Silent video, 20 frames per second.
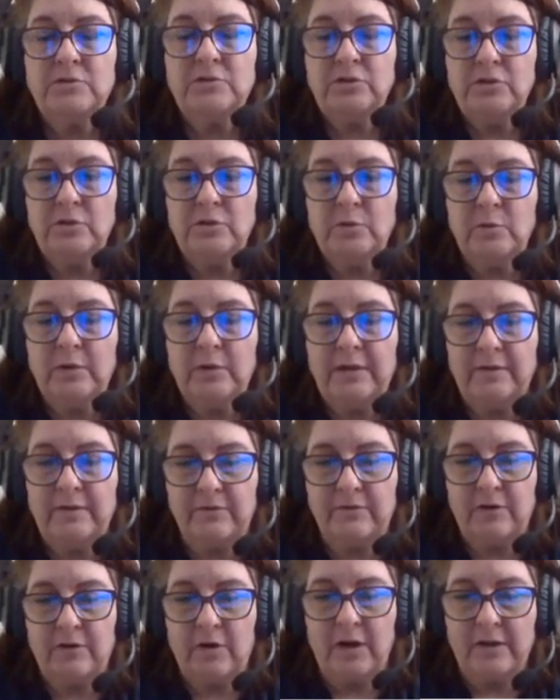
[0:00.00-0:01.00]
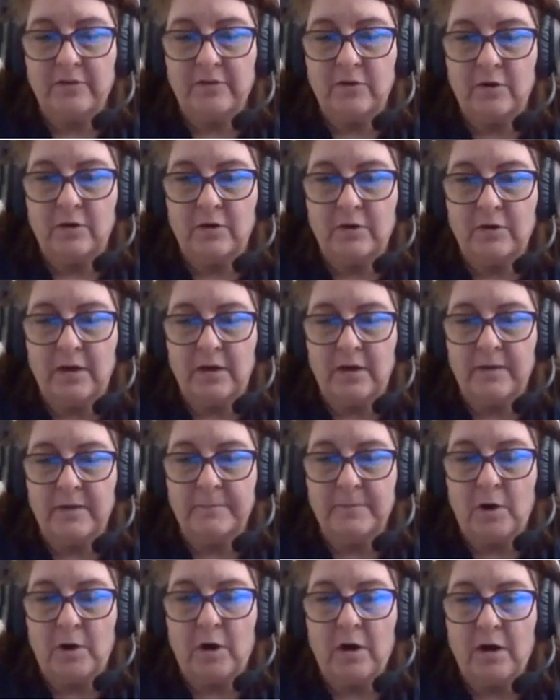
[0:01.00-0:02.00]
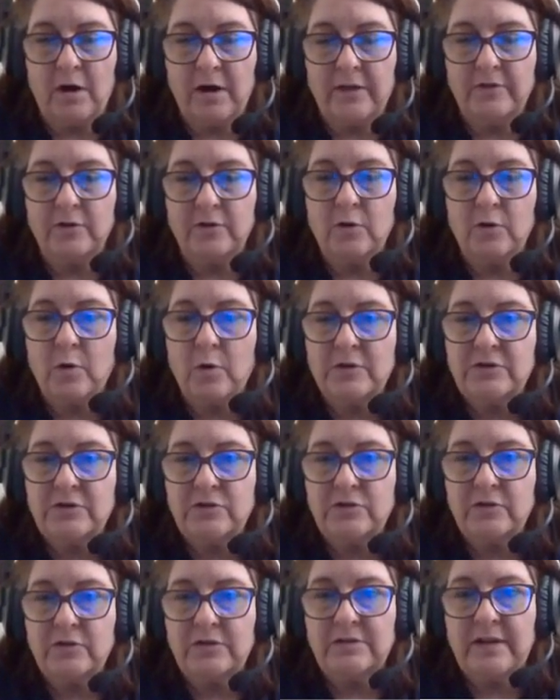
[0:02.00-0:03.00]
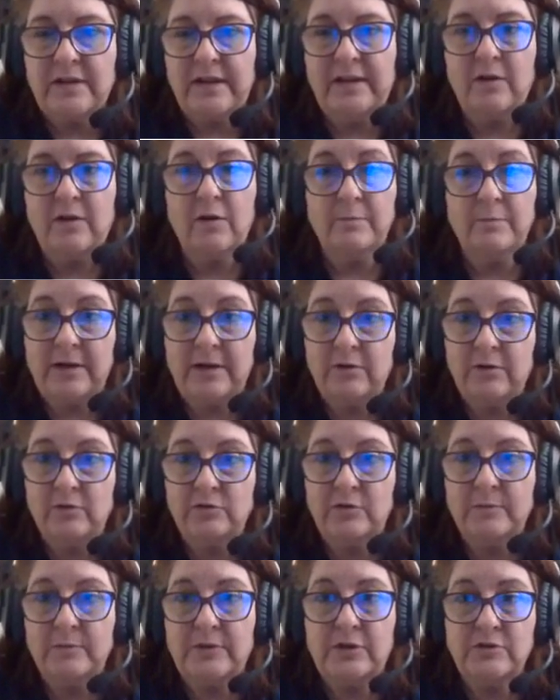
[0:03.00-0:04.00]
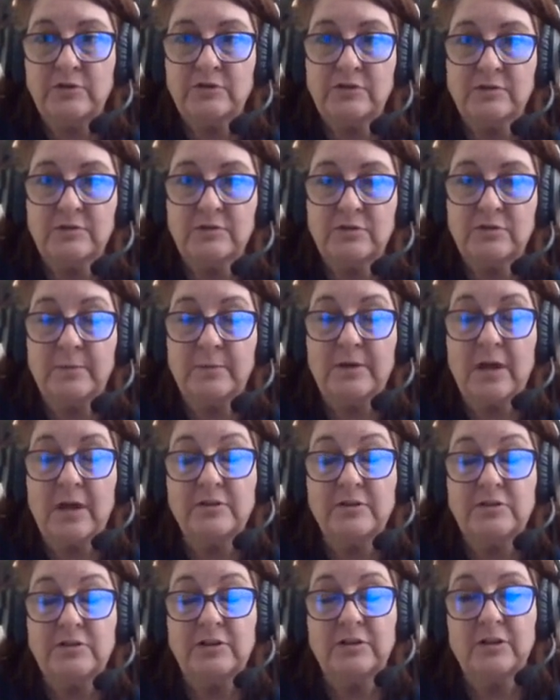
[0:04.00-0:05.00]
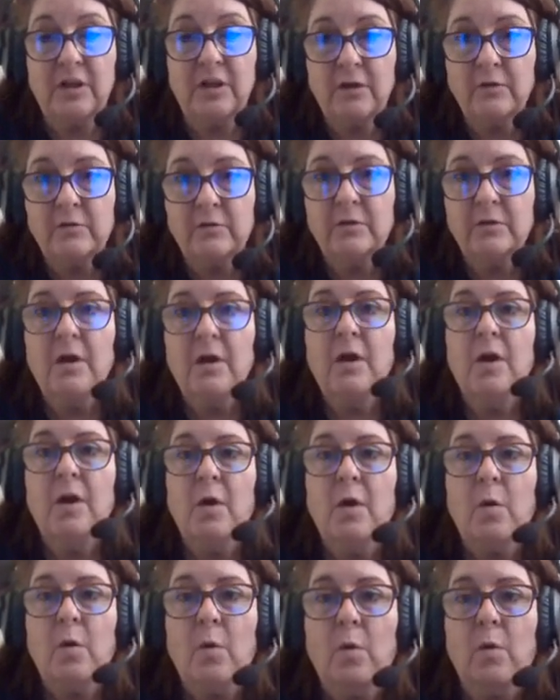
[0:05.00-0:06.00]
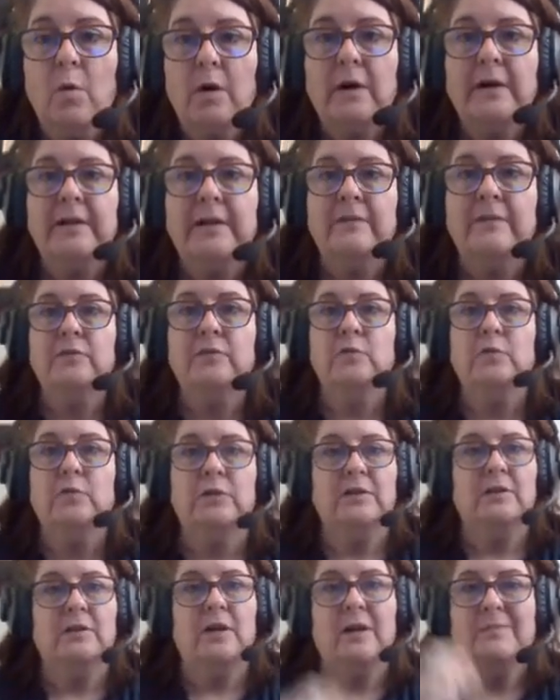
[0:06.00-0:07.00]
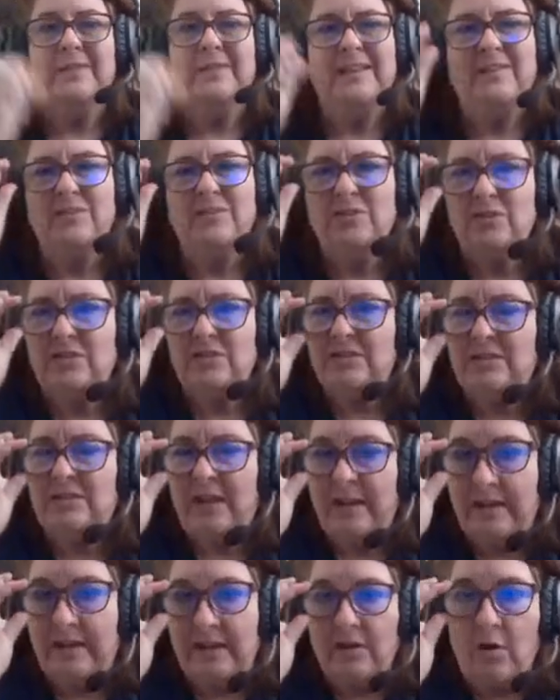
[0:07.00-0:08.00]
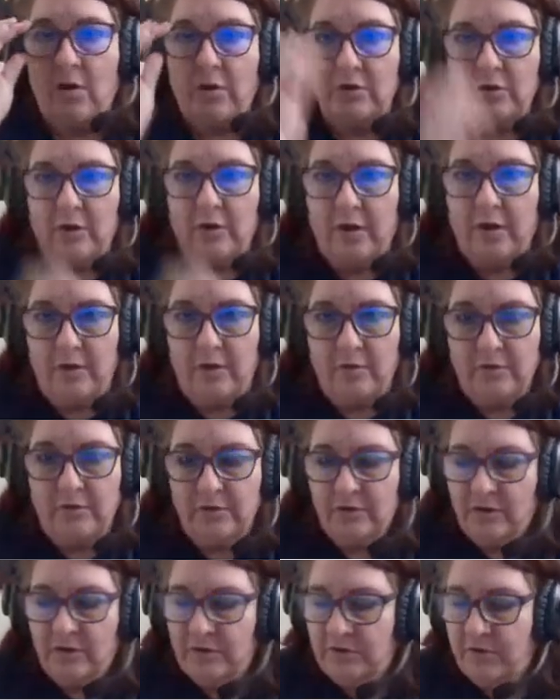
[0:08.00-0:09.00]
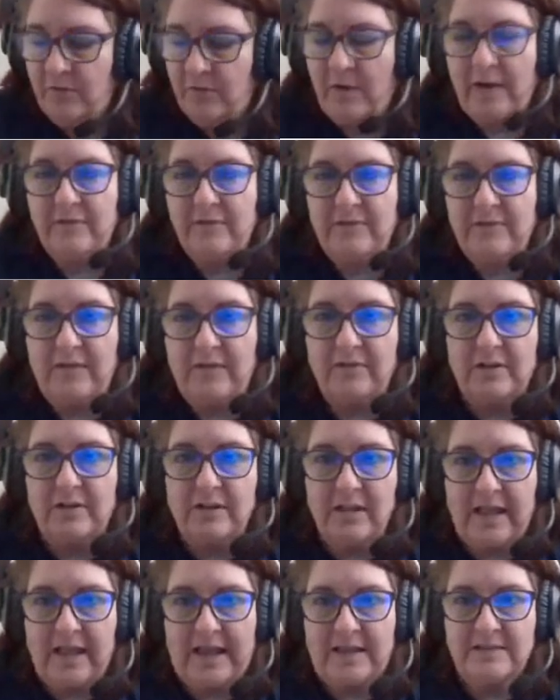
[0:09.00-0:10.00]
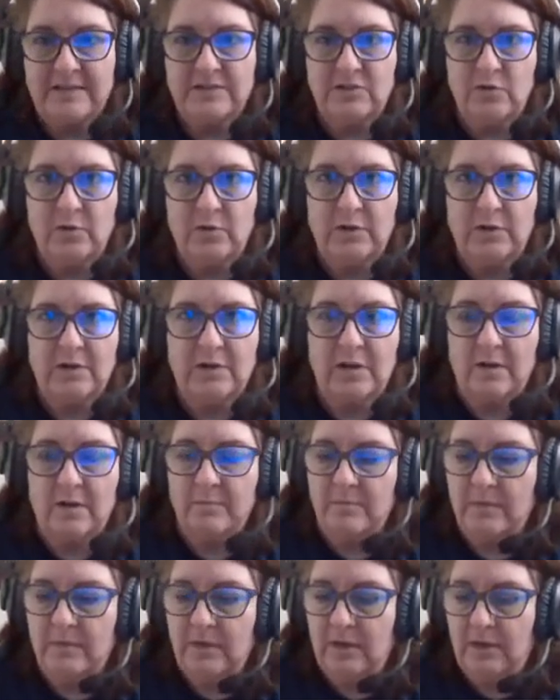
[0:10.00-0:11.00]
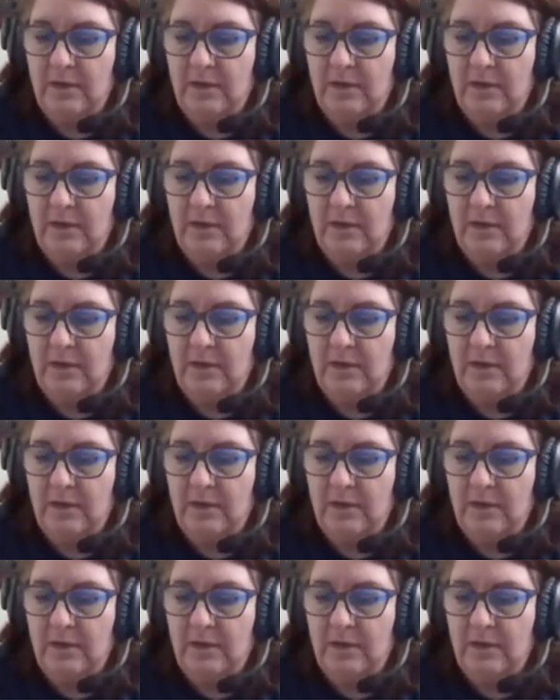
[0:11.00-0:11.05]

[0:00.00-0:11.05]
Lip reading: to, if there are other courses you can take on medical terminology alone, or if you can even just study it on your own. You don't have to have a class. You can